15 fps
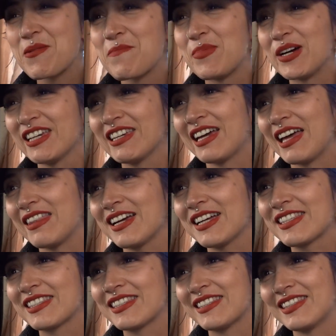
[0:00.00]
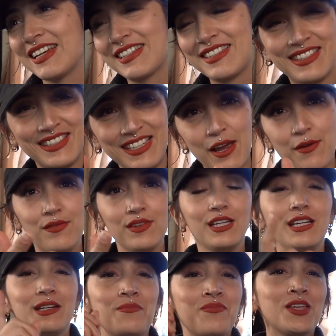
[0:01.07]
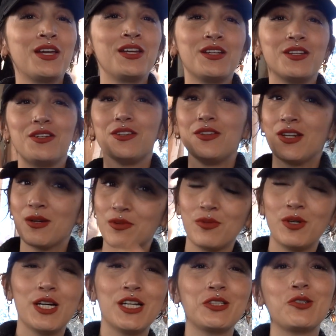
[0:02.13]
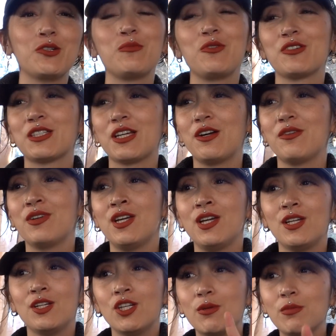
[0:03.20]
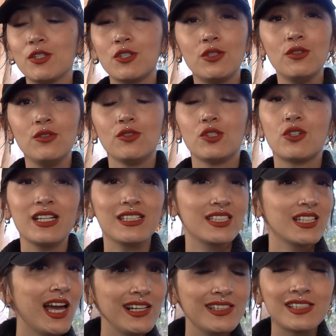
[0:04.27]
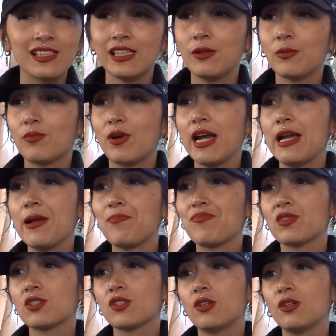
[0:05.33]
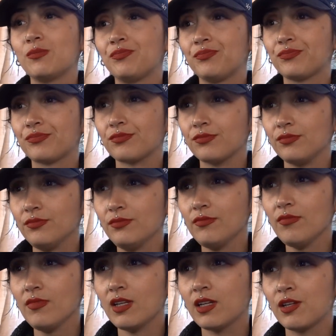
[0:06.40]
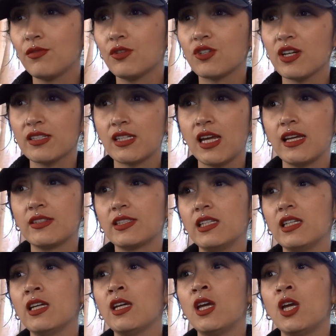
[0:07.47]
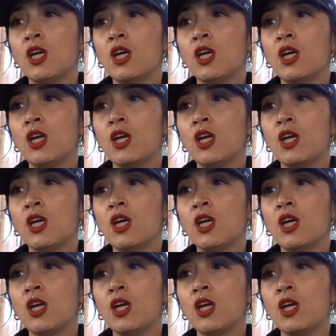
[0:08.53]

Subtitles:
But yeah, that's definitely number one, groom yourself. Number two, dress nicely, right? So if you dress nicely,